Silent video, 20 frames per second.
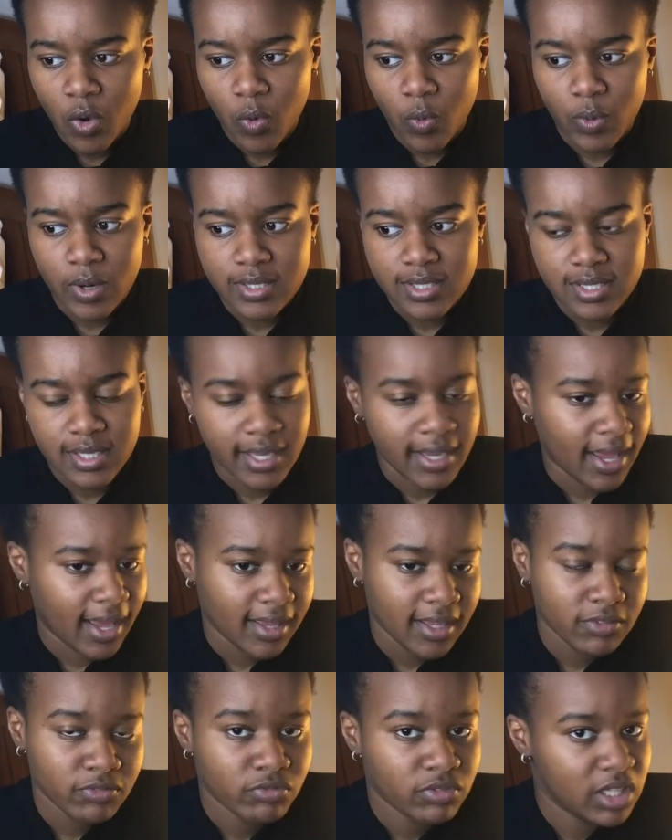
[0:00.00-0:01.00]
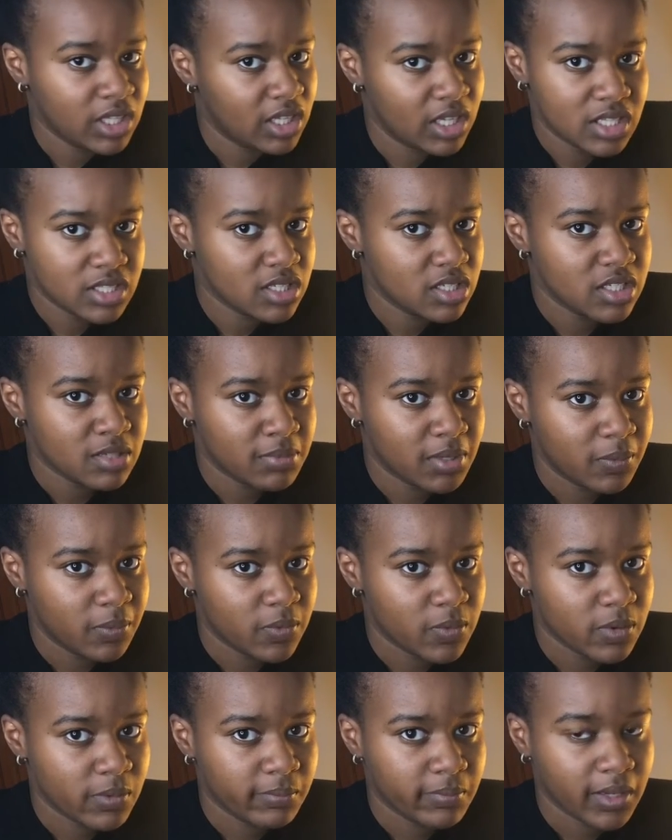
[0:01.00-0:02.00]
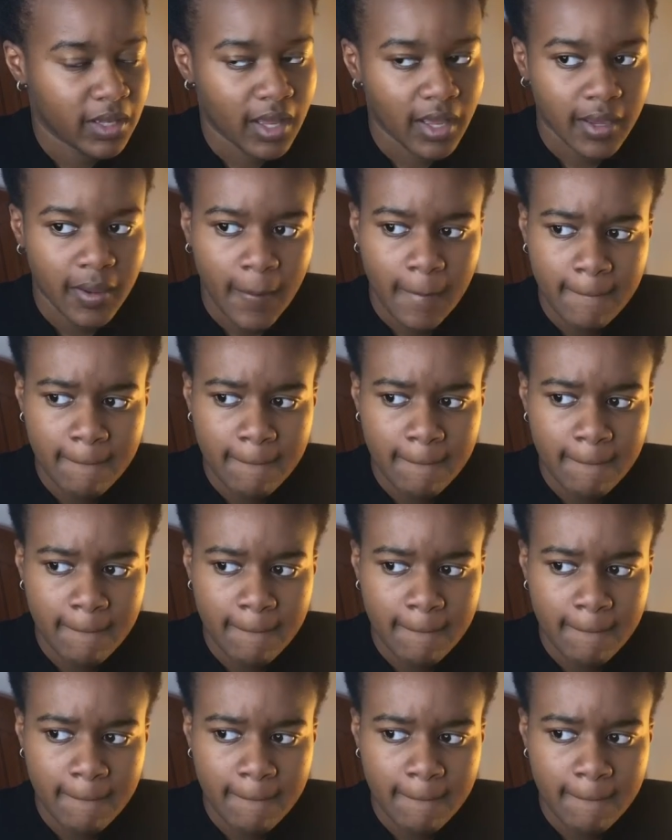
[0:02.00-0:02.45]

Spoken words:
where it's like I can really listen to people and be like,